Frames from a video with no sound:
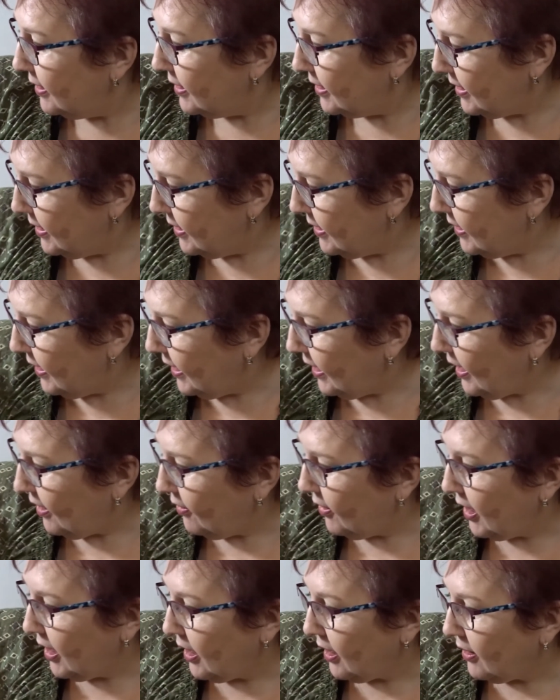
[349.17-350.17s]
to see how
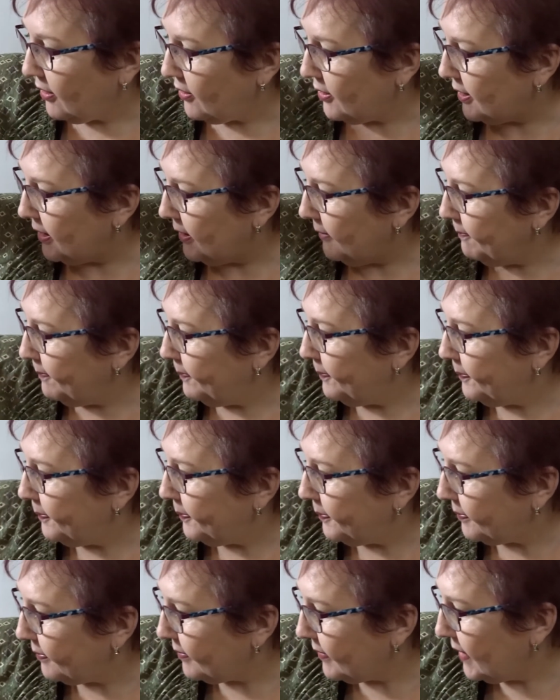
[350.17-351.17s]
it goes.
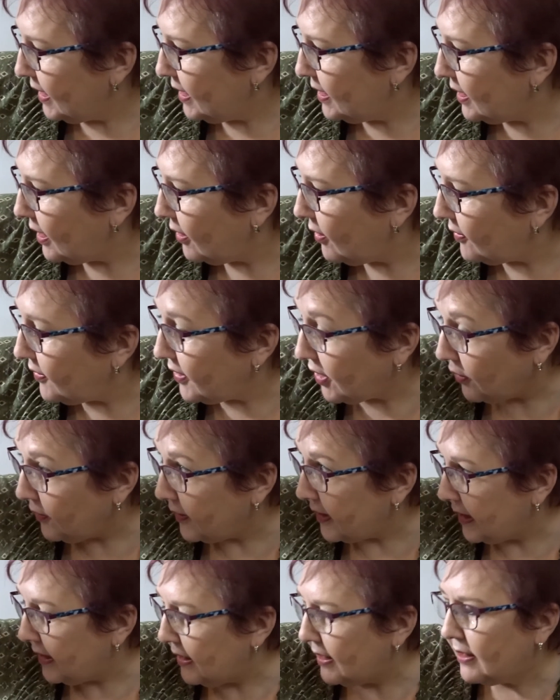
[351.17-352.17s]
So I've
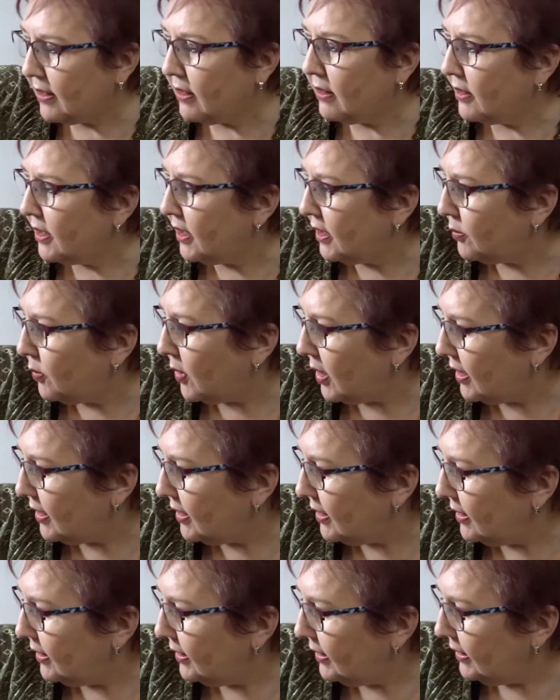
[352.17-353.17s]
obviously started
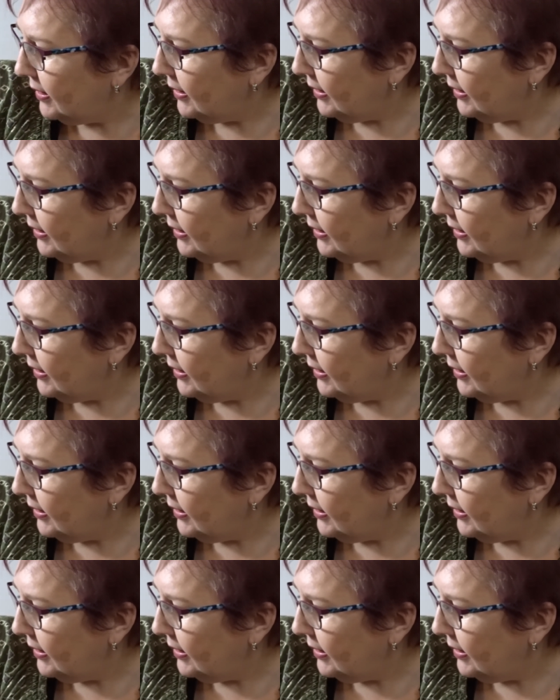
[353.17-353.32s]
one,